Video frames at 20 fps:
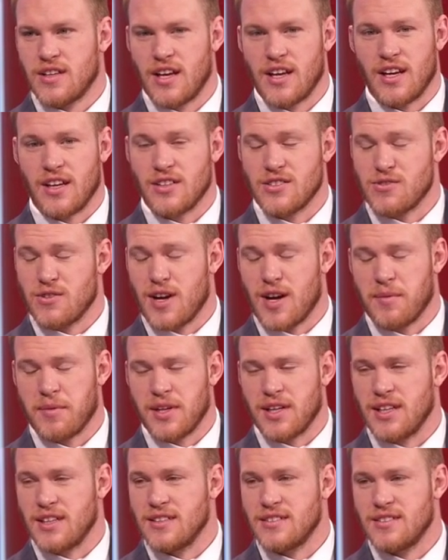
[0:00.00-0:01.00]
taking a
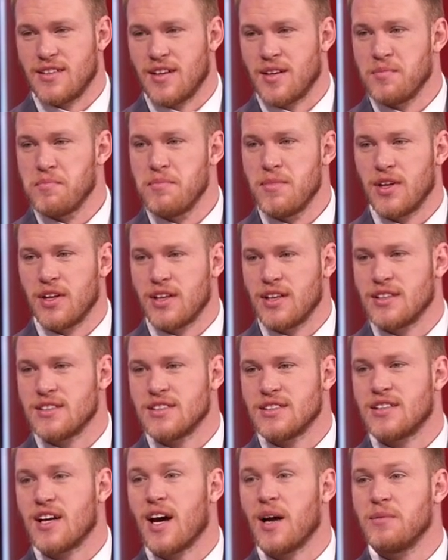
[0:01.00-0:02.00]
drop that he's done
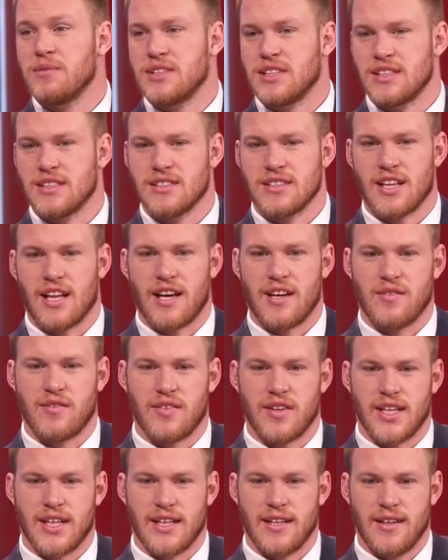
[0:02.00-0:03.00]
millions of times in his
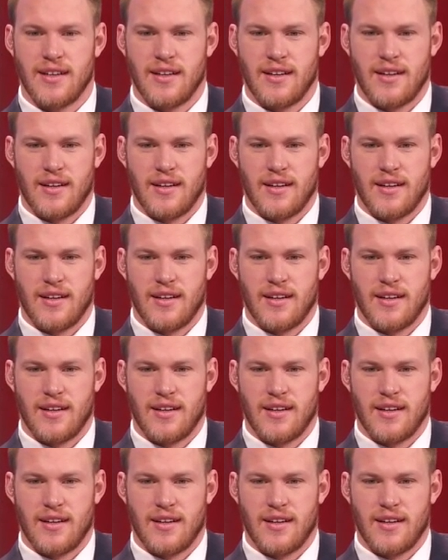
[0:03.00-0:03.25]
life. And